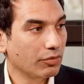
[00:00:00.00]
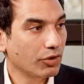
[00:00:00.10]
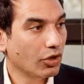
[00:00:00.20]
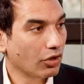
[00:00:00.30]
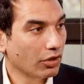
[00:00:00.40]

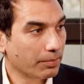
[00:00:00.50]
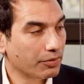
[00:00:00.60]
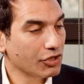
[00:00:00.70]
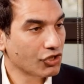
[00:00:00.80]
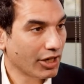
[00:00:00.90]
we all
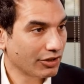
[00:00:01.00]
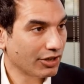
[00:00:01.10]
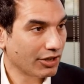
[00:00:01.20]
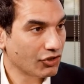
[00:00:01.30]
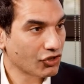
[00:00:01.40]
appreciate
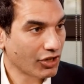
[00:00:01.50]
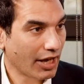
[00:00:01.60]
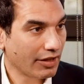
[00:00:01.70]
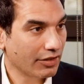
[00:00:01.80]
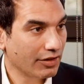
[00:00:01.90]
and
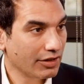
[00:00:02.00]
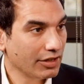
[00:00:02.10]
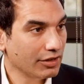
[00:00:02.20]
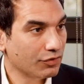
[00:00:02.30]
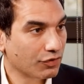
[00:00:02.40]
understand the
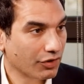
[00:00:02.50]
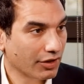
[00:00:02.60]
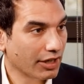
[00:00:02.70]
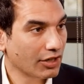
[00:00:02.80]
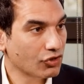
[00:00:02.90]
need for the
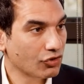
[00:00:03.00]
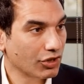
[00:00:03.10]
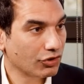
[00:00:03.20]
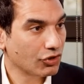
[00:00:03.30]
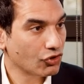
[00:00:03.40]

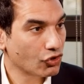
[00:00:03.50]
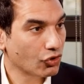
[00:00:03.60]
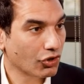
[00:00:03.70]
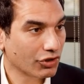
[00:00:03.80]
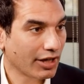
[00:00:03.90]
country to
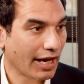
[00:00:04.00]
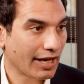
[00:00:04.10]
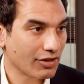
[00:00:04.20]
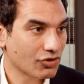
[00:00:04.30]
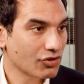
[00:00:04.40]
ensure it
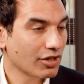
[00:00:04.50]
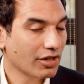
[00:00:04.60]
has